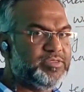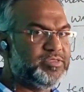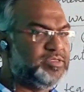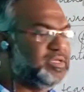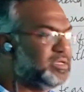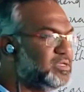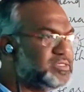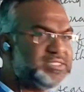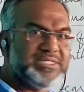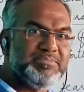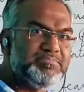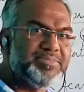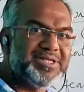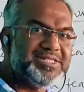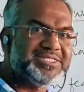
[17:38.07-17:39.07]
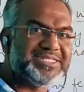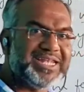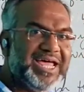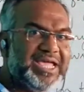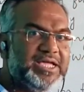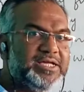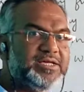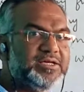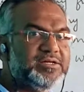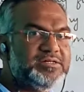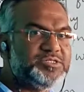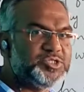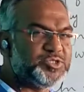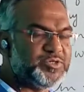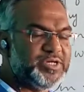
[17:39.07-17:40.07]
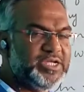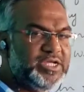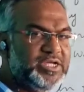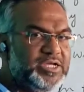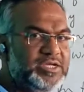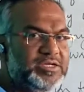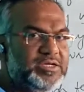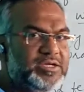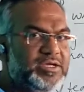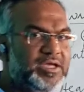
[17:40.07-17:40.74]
the symbols like tree,